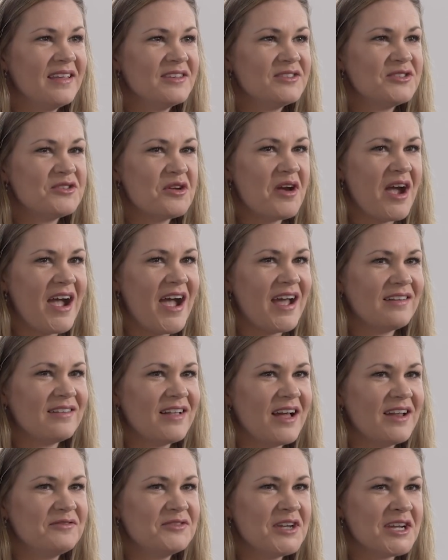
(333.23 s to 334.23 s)
so I had a
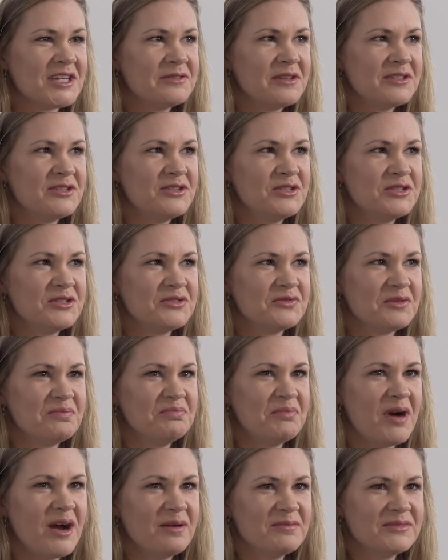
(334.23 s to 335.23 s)
lot of text messages
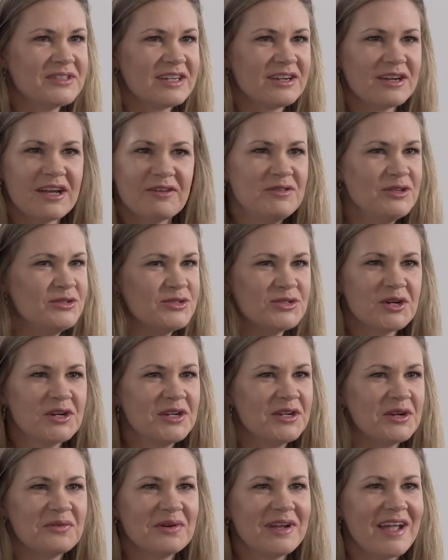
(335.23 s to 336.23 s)
from moms like, "Have you
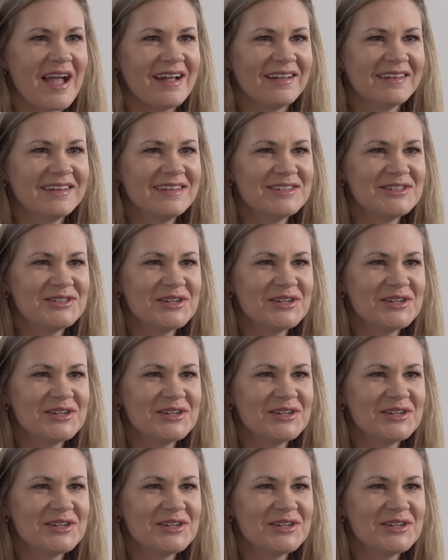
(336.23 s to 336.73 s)
started what's, a reality